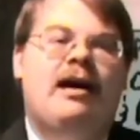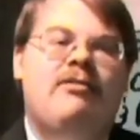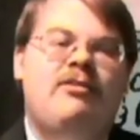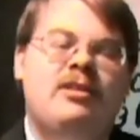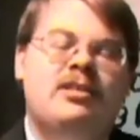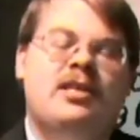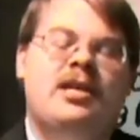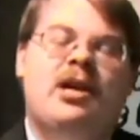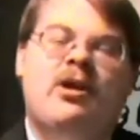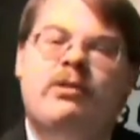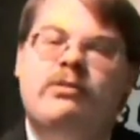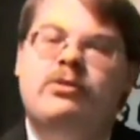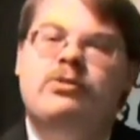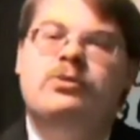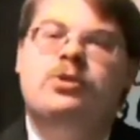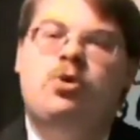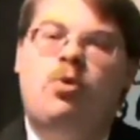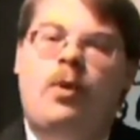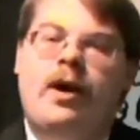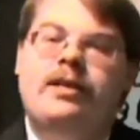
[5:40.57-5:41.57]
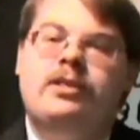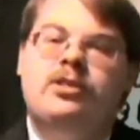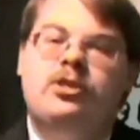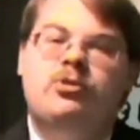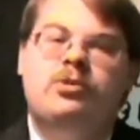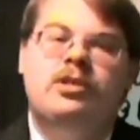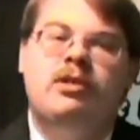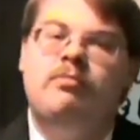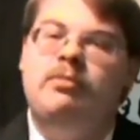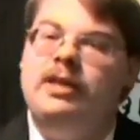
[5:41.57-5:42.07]
This character's quest
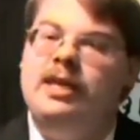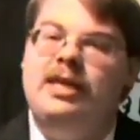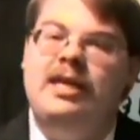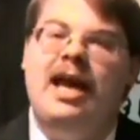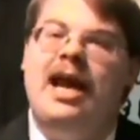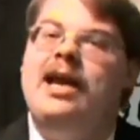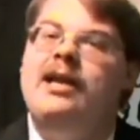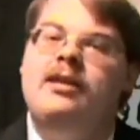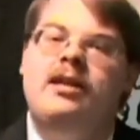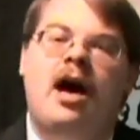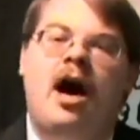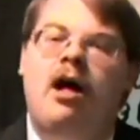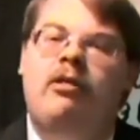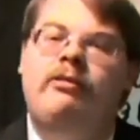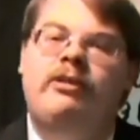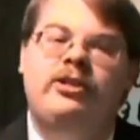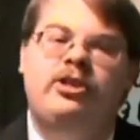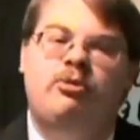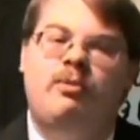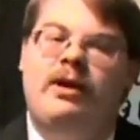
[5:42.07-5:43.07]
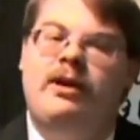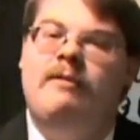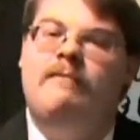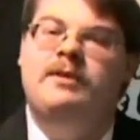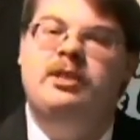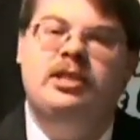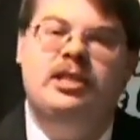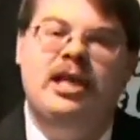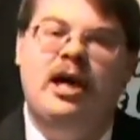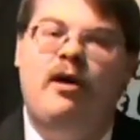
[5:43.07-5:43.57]
to simply gain knowledge about
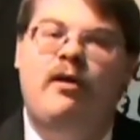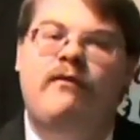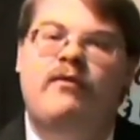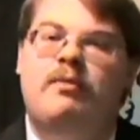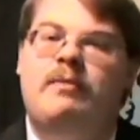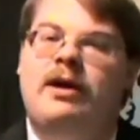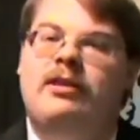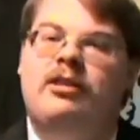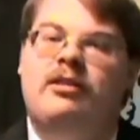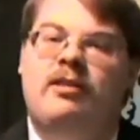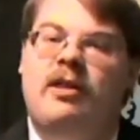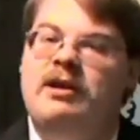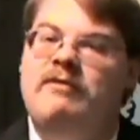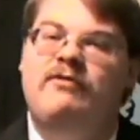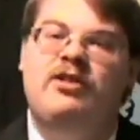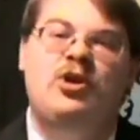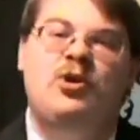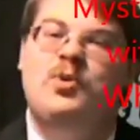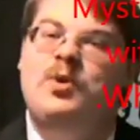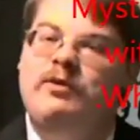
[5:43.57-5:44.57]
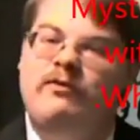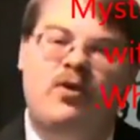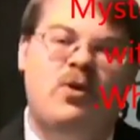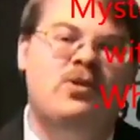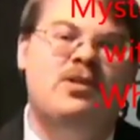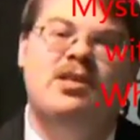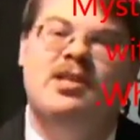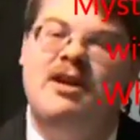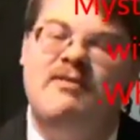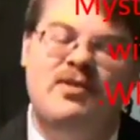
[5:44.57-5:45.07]
himself, about life, the
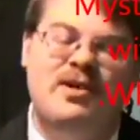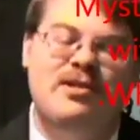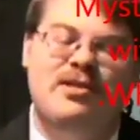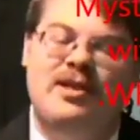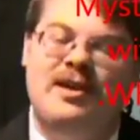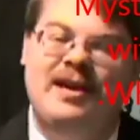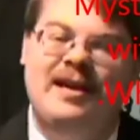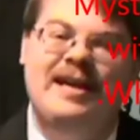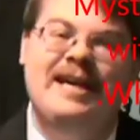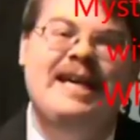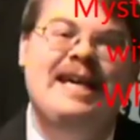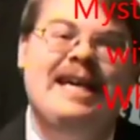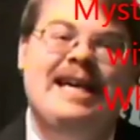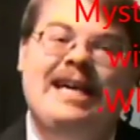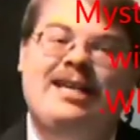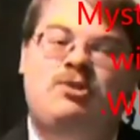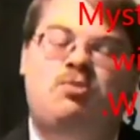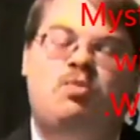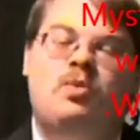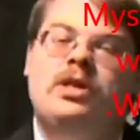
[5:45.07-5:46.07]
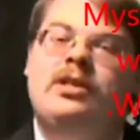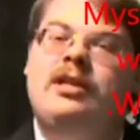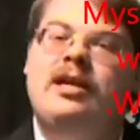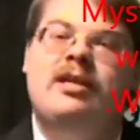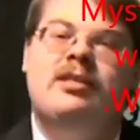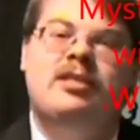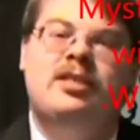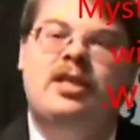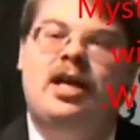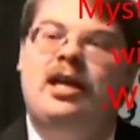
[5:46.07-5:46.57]
universe, and everything is really
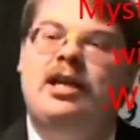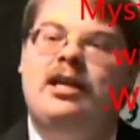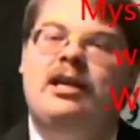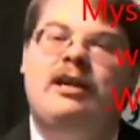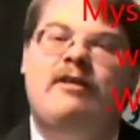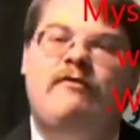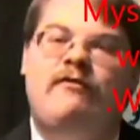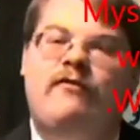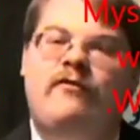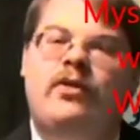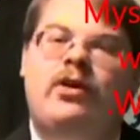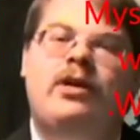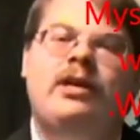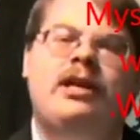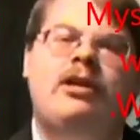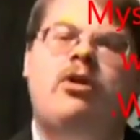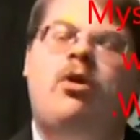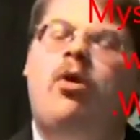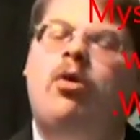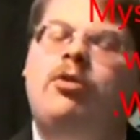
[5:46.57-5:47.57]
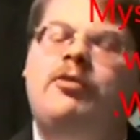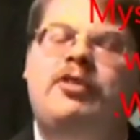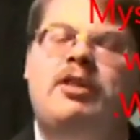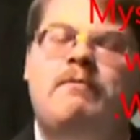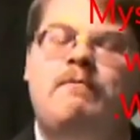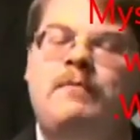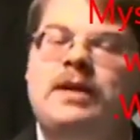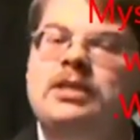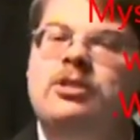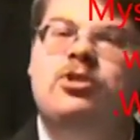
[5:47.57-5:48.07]
exciting and fun, and all the
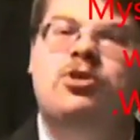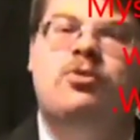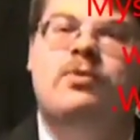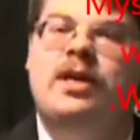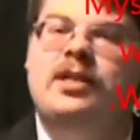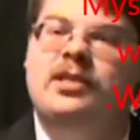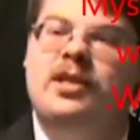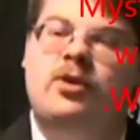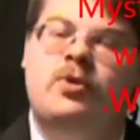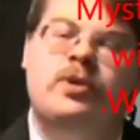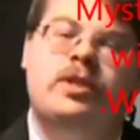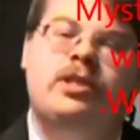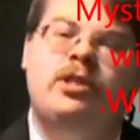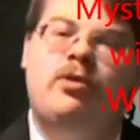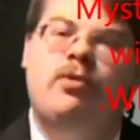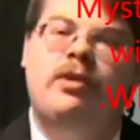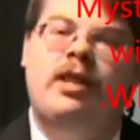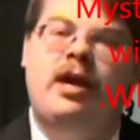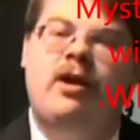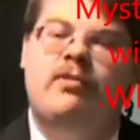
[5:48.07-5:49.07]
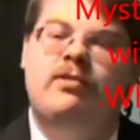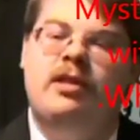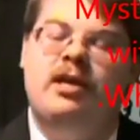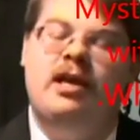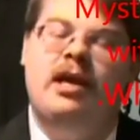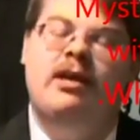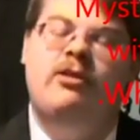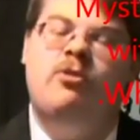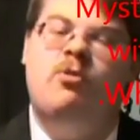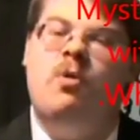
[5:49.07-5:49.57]
mysteries that are still there at the
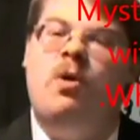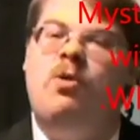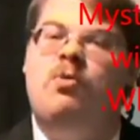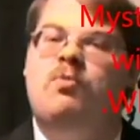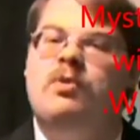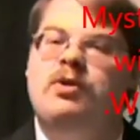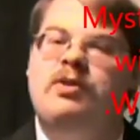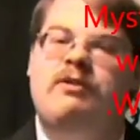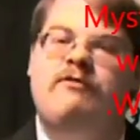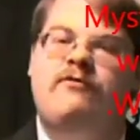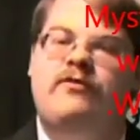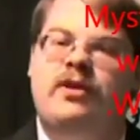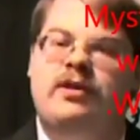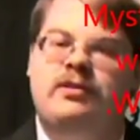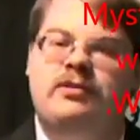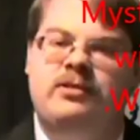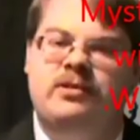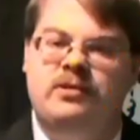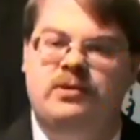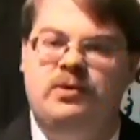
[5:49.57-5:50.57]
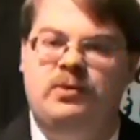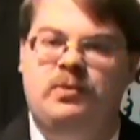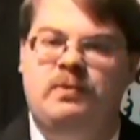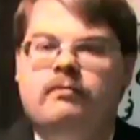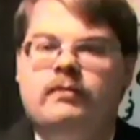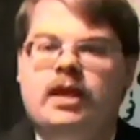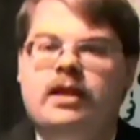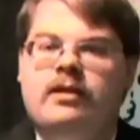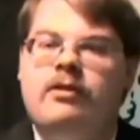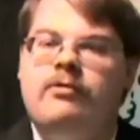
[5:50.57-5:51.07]
end are all really fun too.
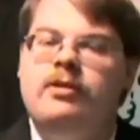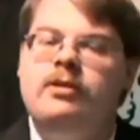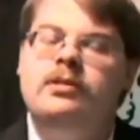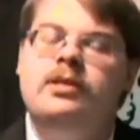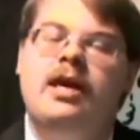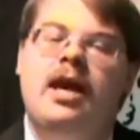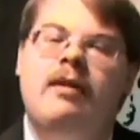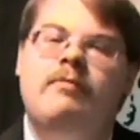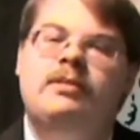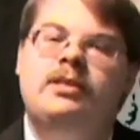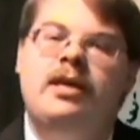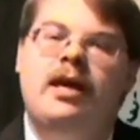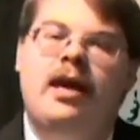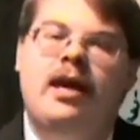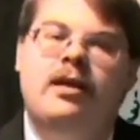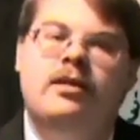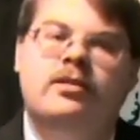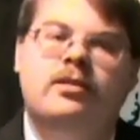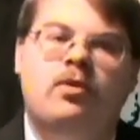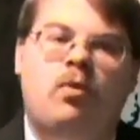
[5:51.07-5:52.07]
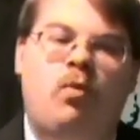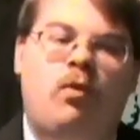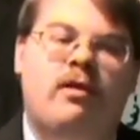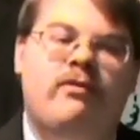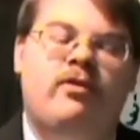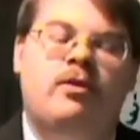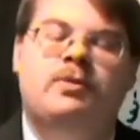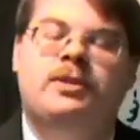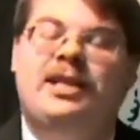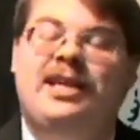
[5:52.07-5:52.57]
Now, this game takes one of
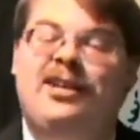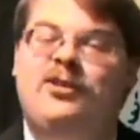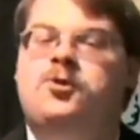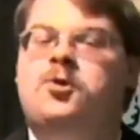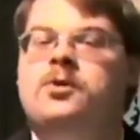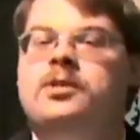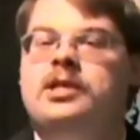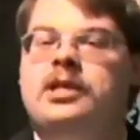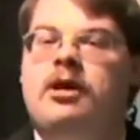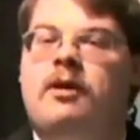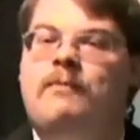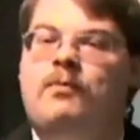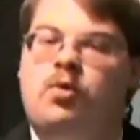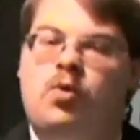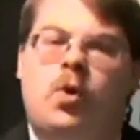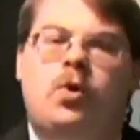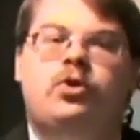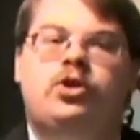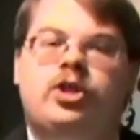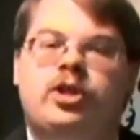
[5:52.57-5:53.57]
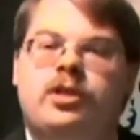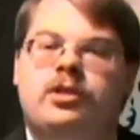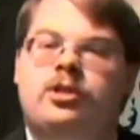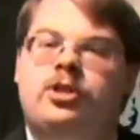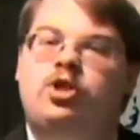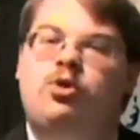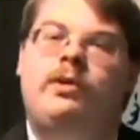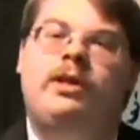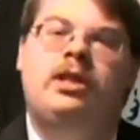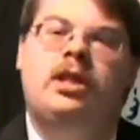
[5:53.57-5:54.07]
those interesting approaches
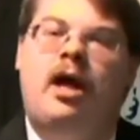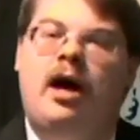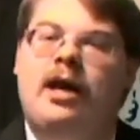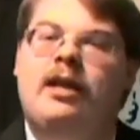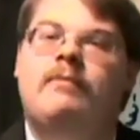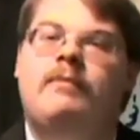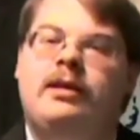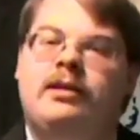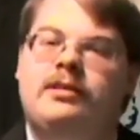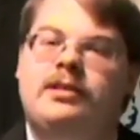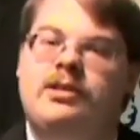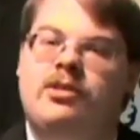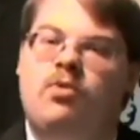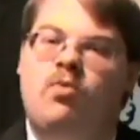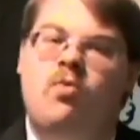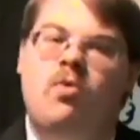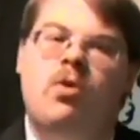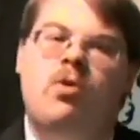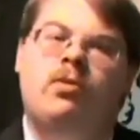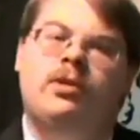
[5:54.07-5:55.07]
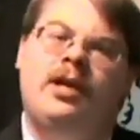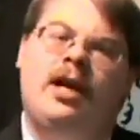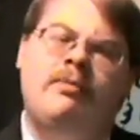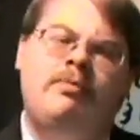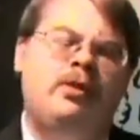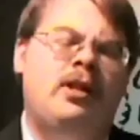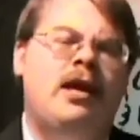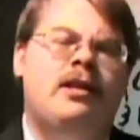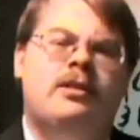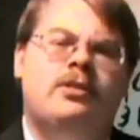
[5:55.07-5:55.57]
to alignment in the world, and I
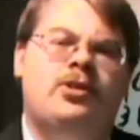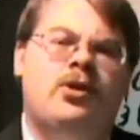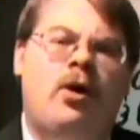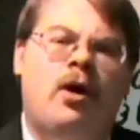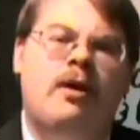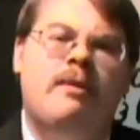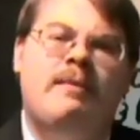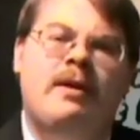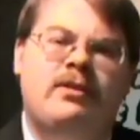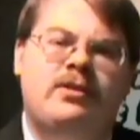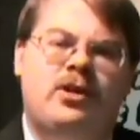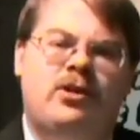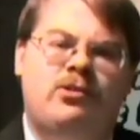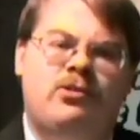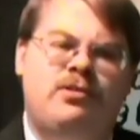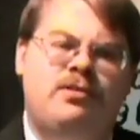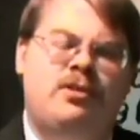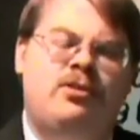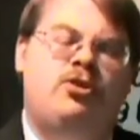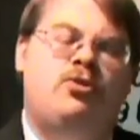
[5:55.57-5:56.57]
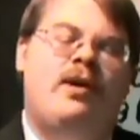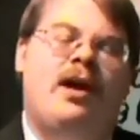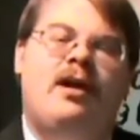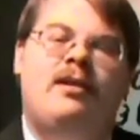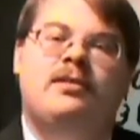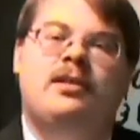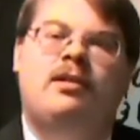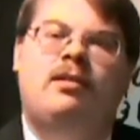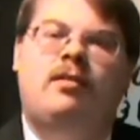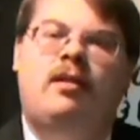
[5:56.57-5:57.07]
plan to talk about Dungeons &
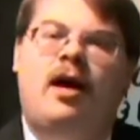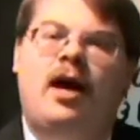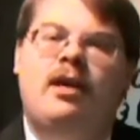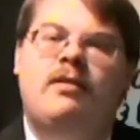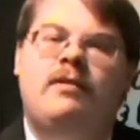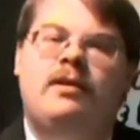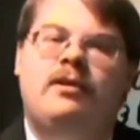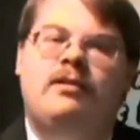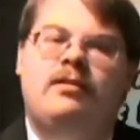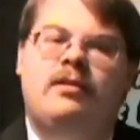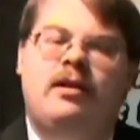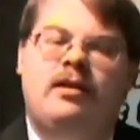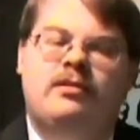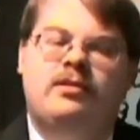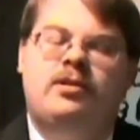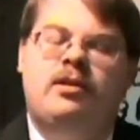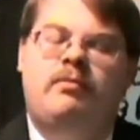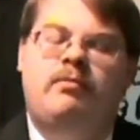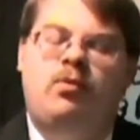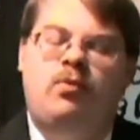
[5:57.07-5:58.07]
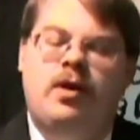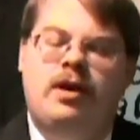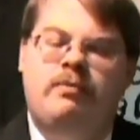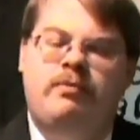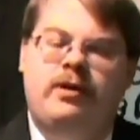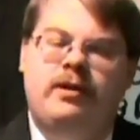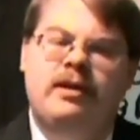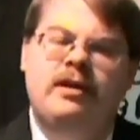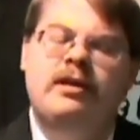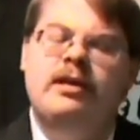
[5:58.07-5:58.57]
Dragons and alignment at some point,
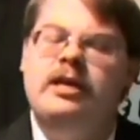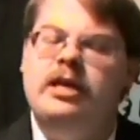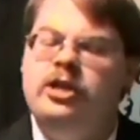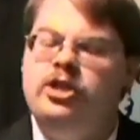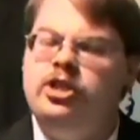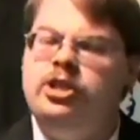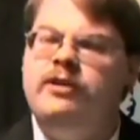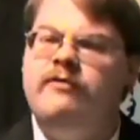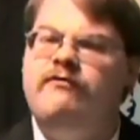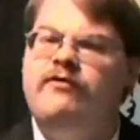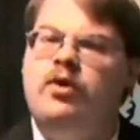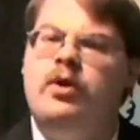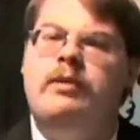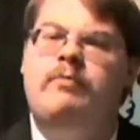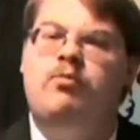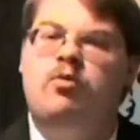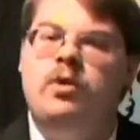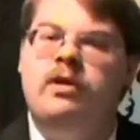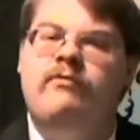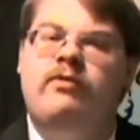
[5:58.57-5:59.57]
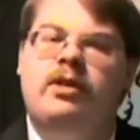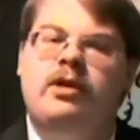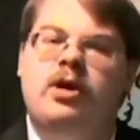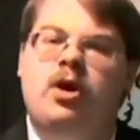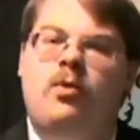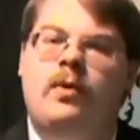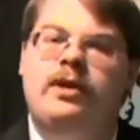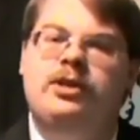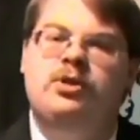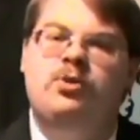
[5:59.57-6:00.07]
but just to very briefly
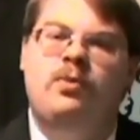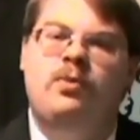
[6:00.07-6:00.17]
go into